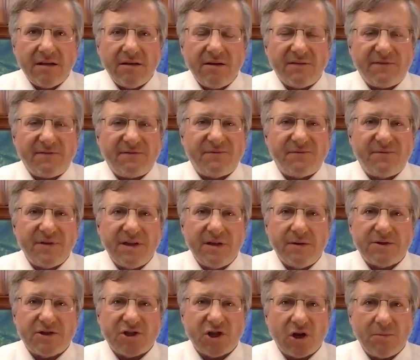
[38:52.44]
"If
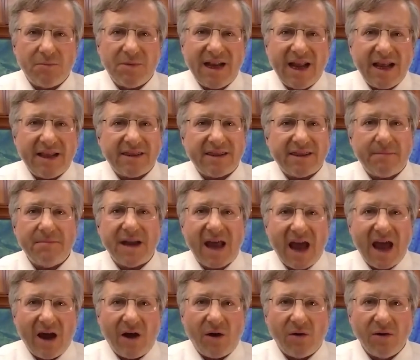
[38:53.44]
you terminate them
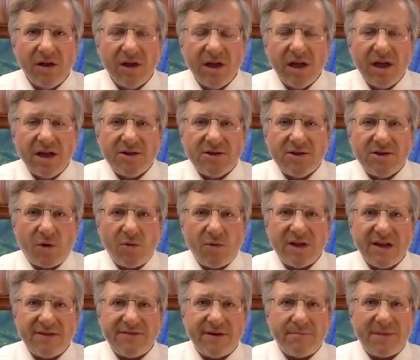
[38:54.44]
now, don't
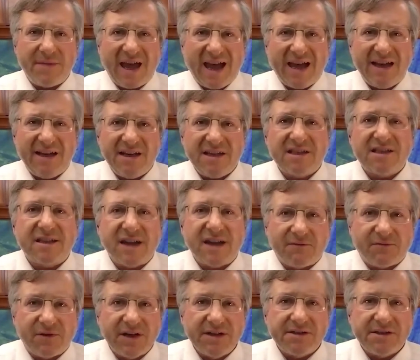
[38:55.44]
give them any
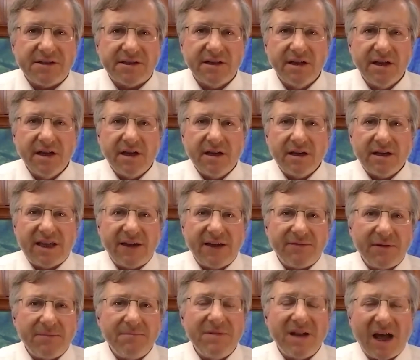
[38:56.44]
severance, give
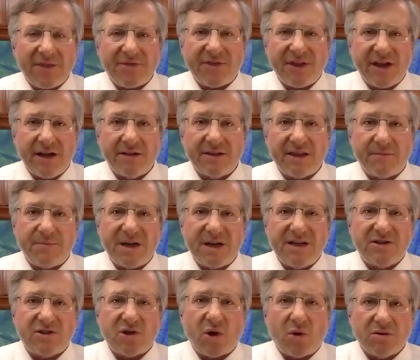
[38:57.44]
them nothing. They've
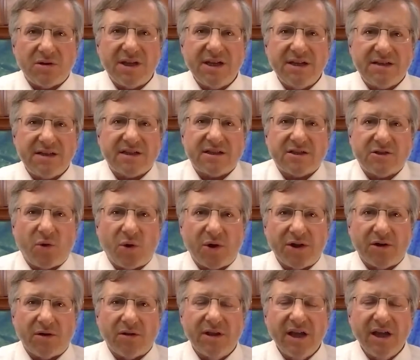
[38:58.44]
been totally
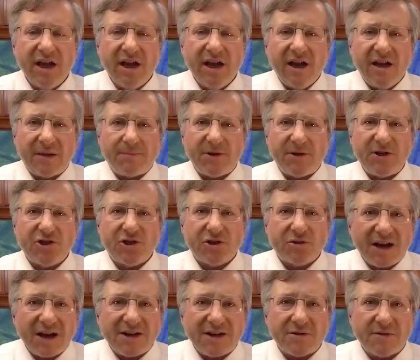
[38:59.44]
disloyal. They've been
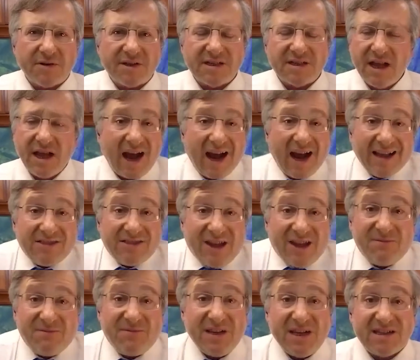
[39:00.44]
treacherous. I
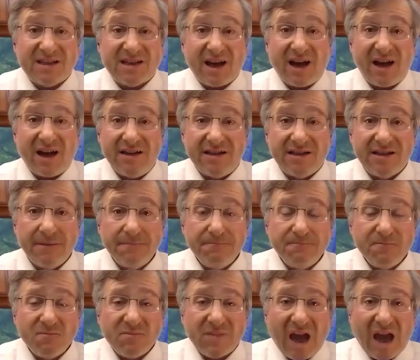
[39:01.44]
love these guys."
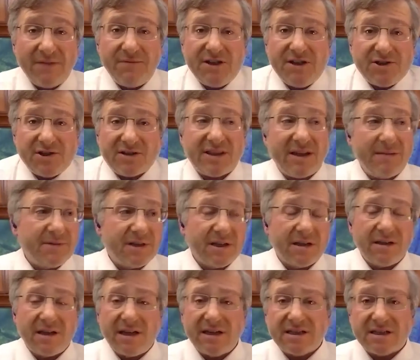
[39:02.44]
I even took them to
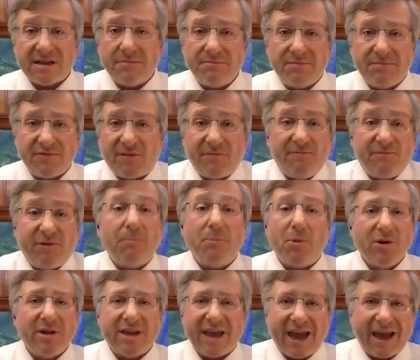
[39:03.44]
like some, some
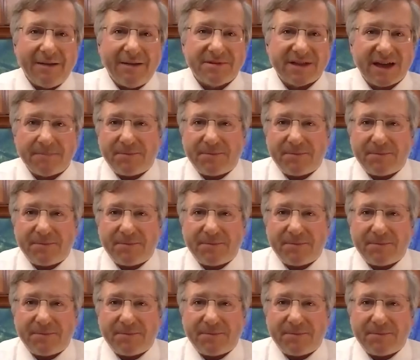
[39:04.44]
football games I